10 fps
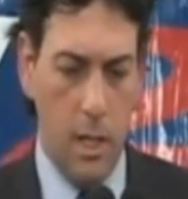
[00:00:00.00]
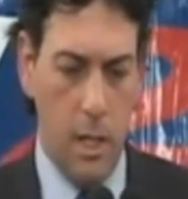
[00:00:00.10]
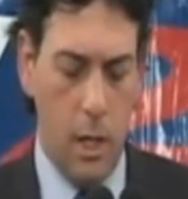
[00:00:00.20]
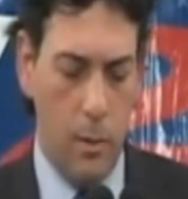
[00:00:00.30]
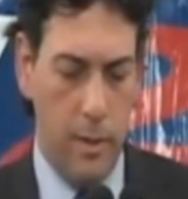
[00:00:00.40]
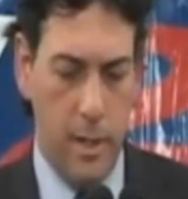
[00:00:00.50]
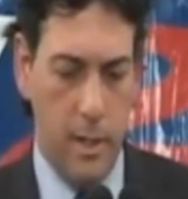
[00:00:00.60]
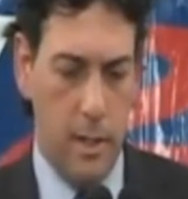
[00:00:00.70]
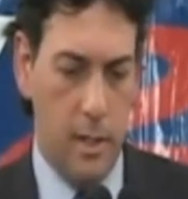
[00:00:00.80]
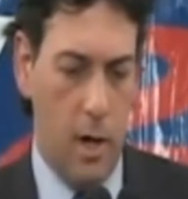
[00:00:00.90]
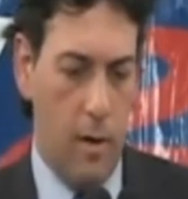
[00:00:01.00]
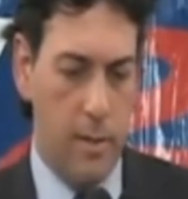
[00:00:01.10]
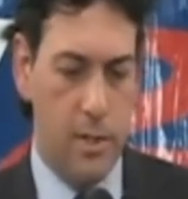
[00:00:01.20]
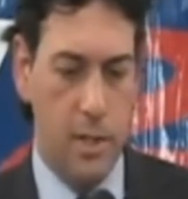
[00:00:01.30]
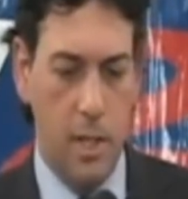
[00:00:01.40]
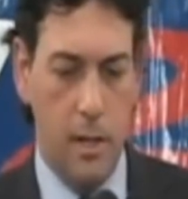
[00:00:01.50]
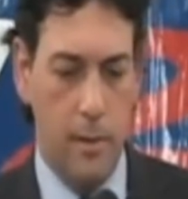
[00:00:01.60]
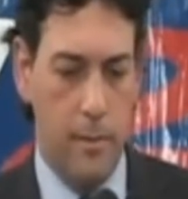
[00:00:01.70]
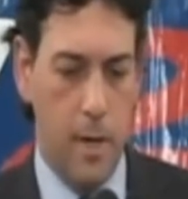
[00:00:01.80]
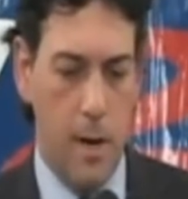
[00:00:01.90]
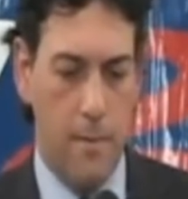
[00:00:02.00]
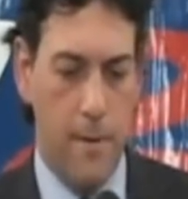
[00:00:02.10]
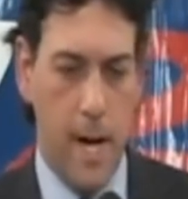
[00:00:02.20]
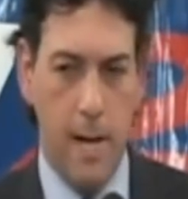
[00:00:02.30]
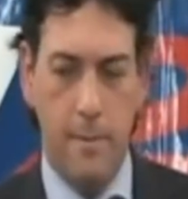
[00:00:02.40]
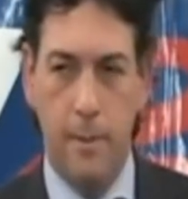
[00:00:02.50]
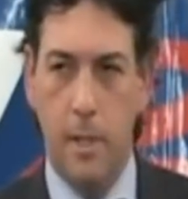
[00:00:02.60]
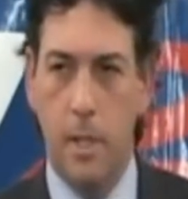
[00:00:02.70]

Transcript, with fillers: you know, the, obviously, if you have five